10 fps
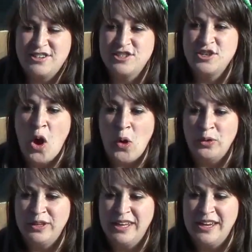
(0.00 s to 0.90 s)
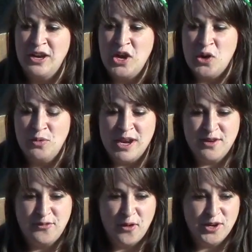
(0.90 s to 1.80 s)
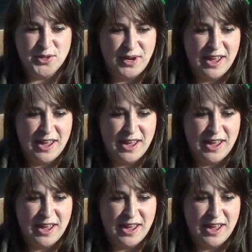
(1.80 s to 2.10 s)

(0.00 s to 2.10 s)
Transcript: it just totally reinforced what I